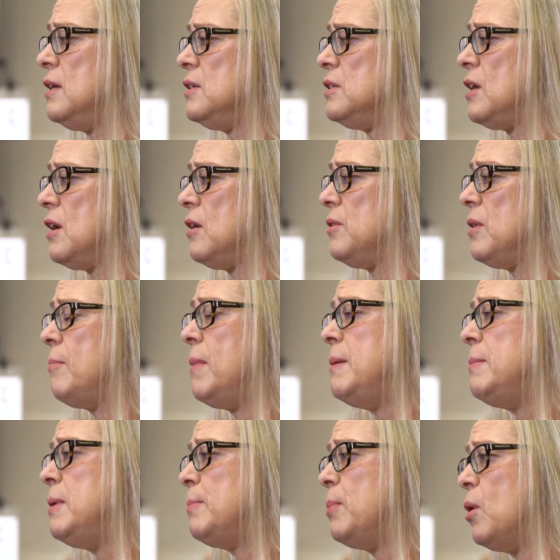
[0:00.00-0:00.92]
So there
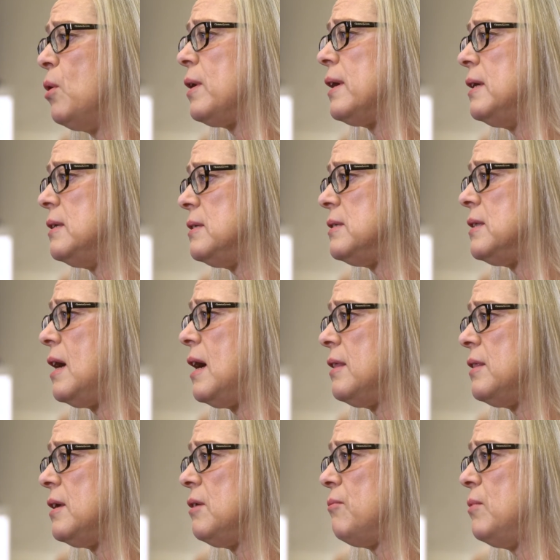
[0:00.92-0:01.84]
may be pockets there
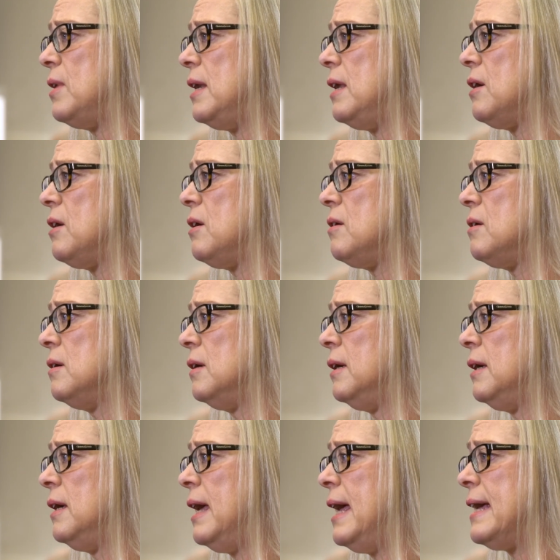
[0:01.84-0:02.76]
that really are
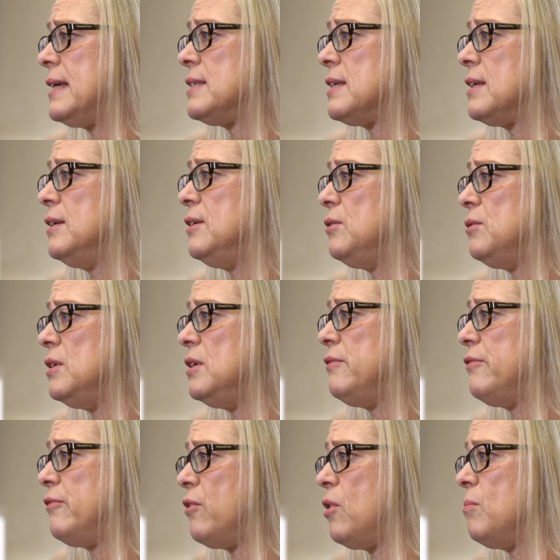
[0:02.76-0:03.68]

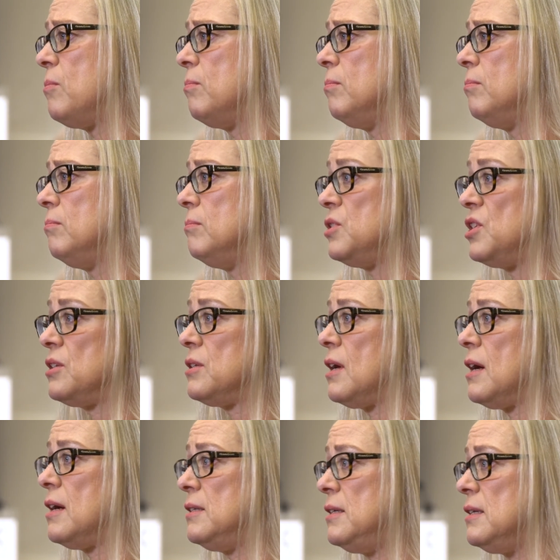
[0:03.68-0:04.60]
excluded from
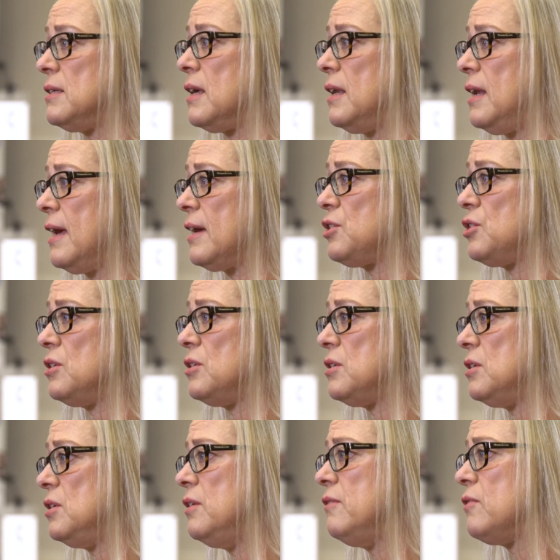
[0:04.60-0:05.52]
society's
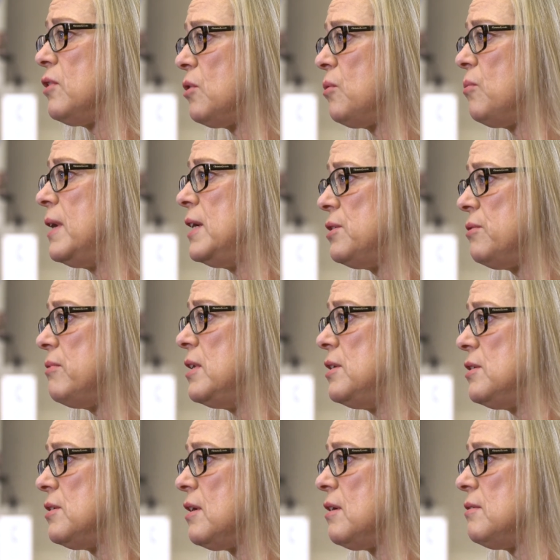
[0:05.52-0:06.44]
connections, and you've got a way to
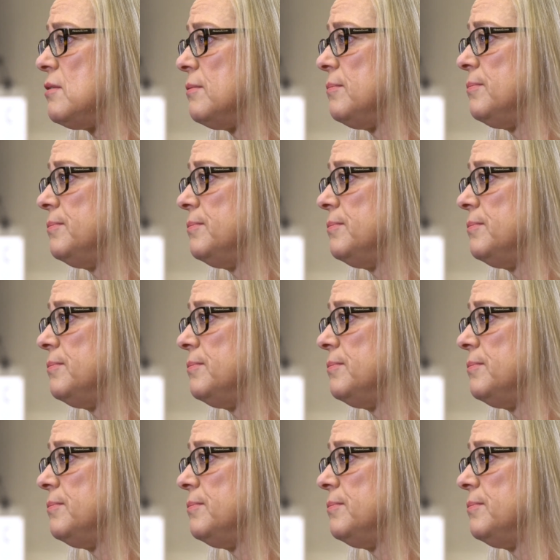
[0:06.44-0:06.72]
reach those.